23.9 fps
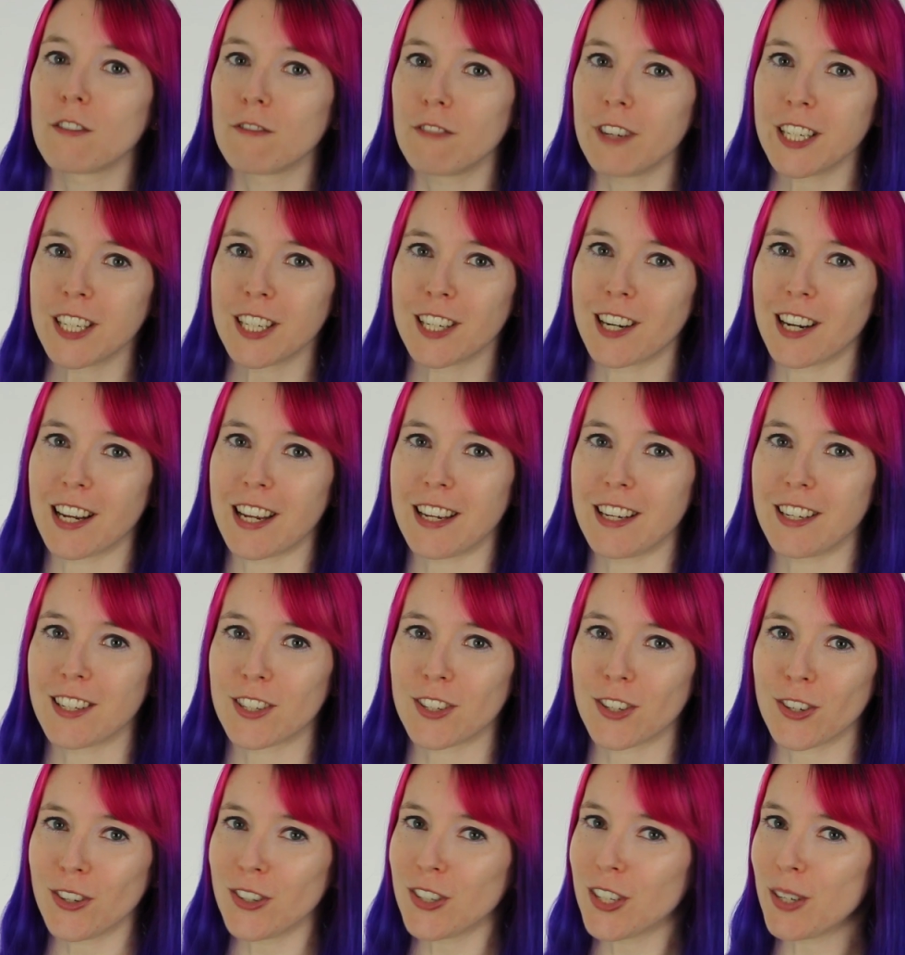Originally,
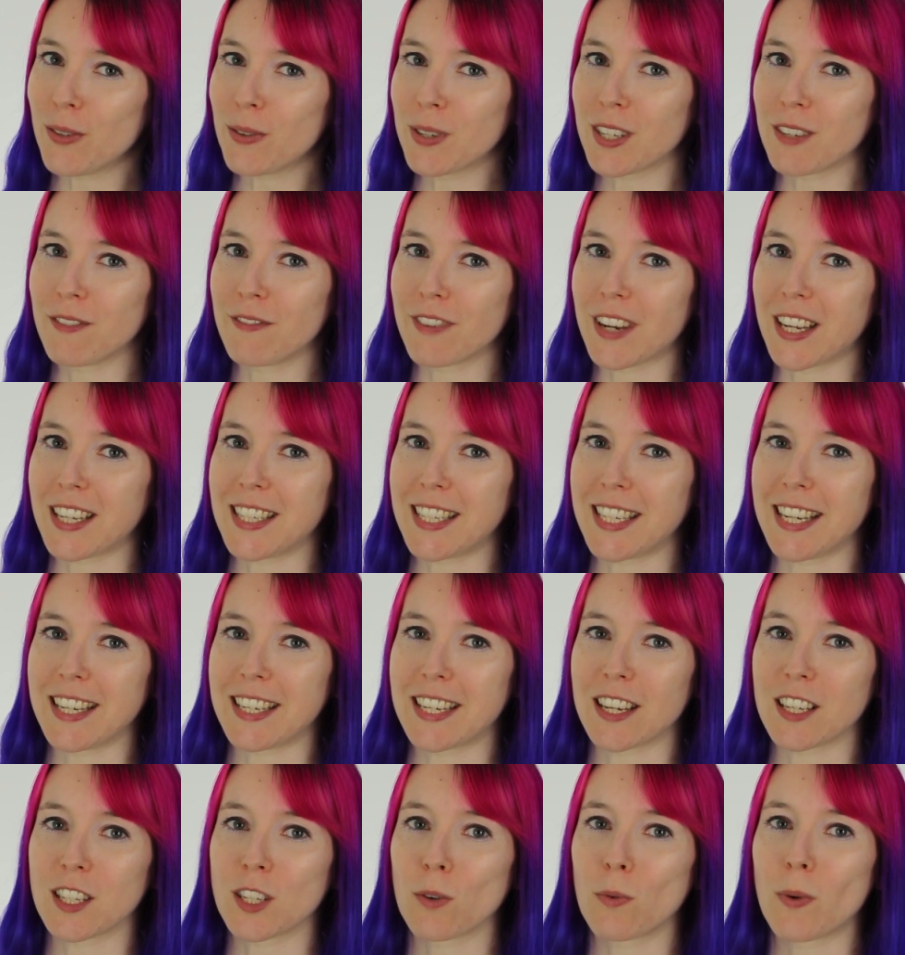sushi was
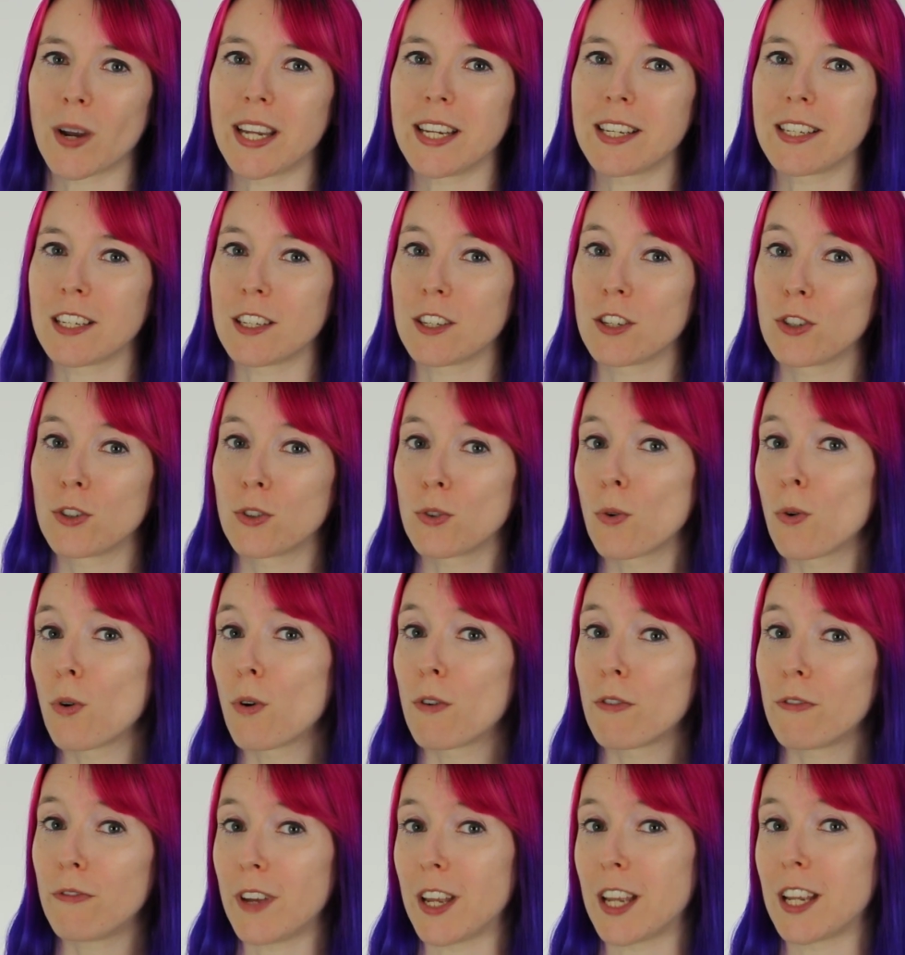invented as a way to
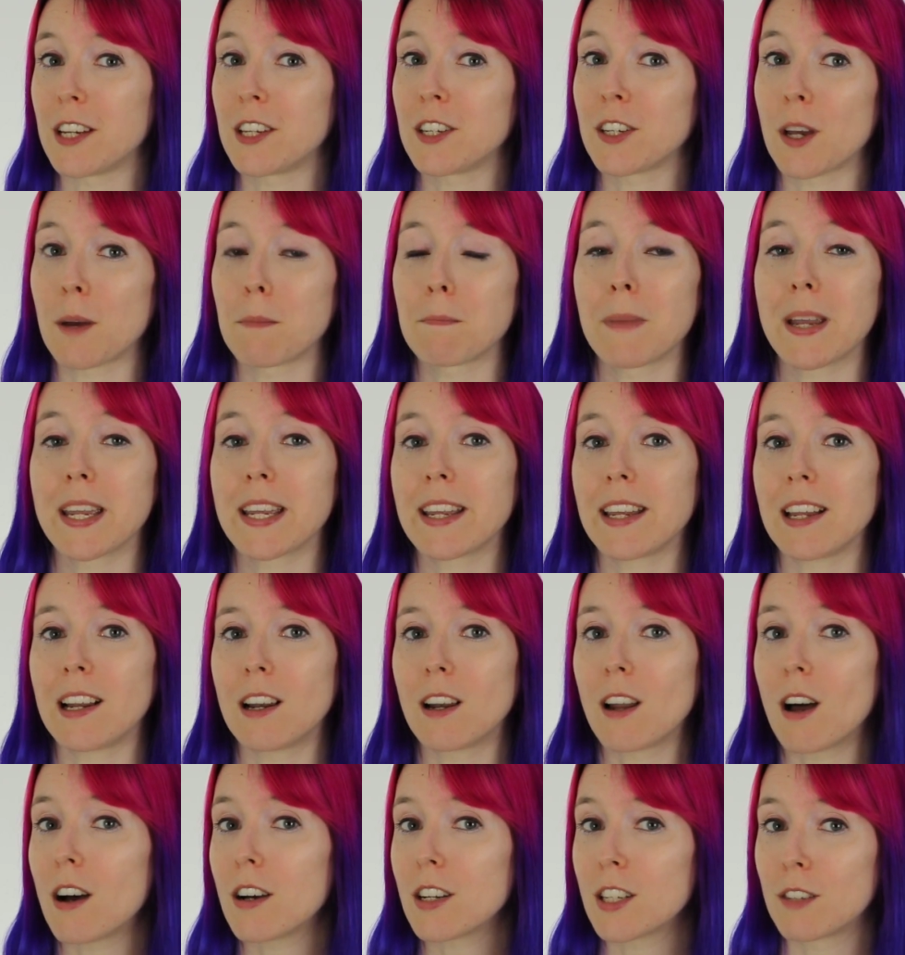store fish and make it
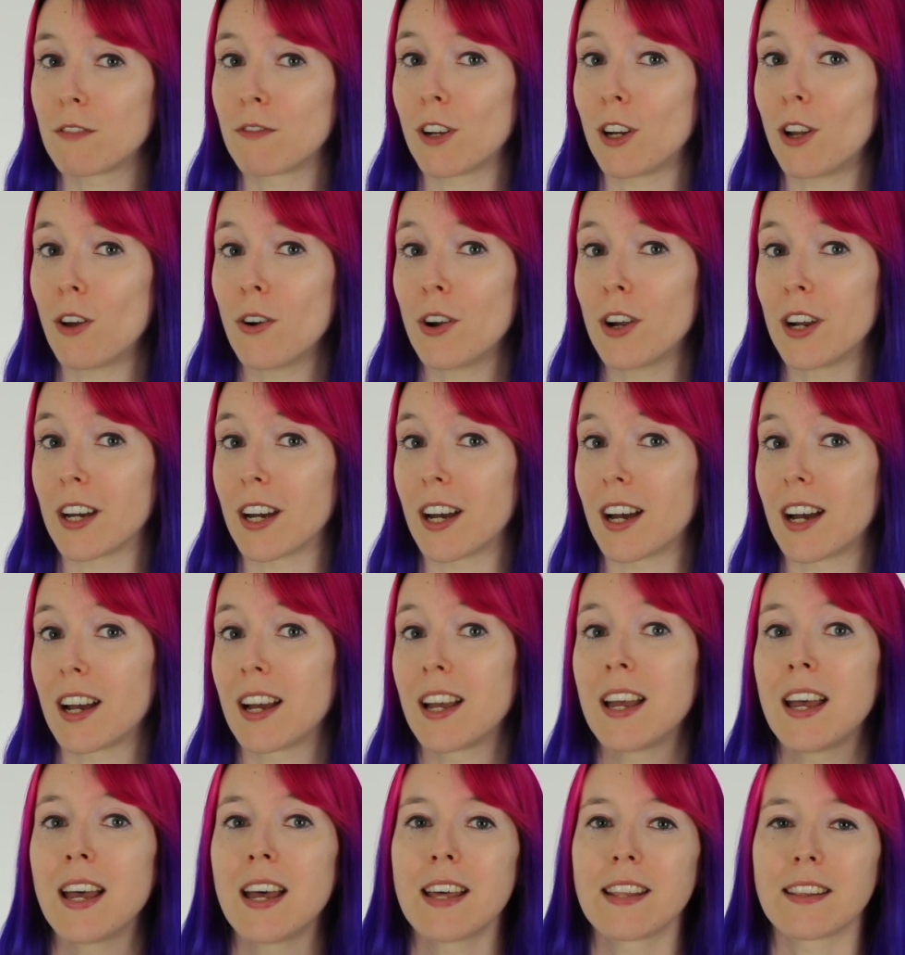last for longer.
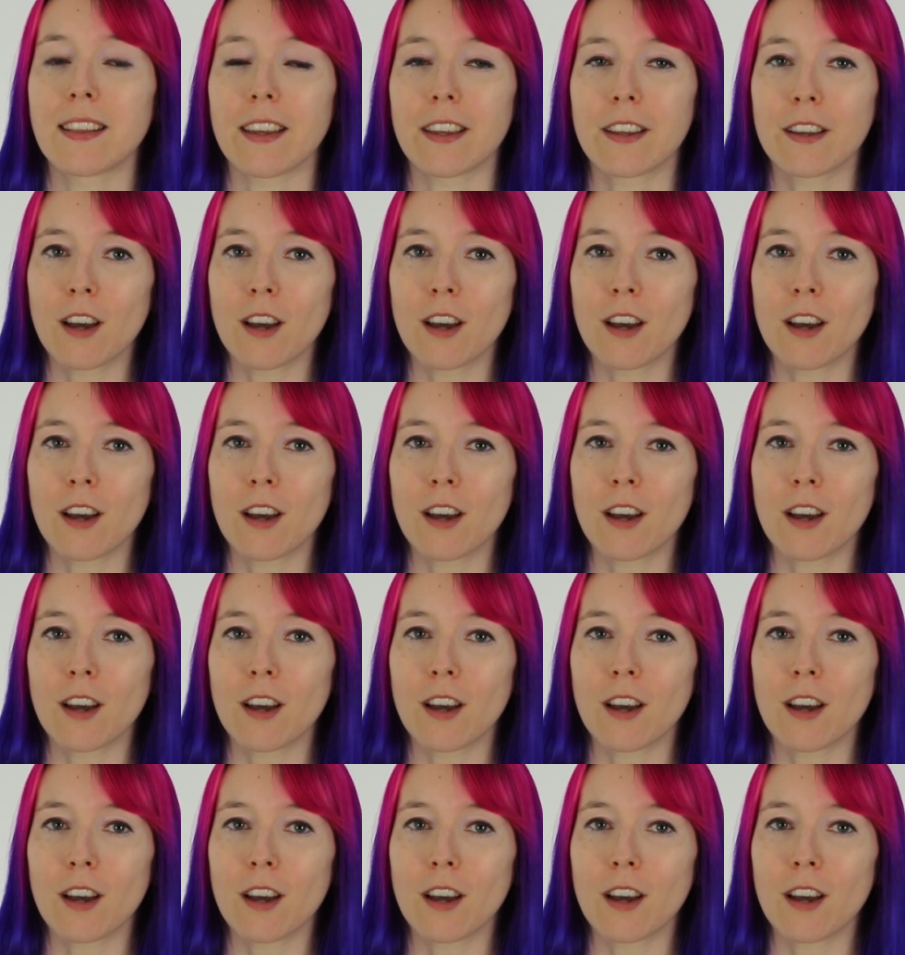They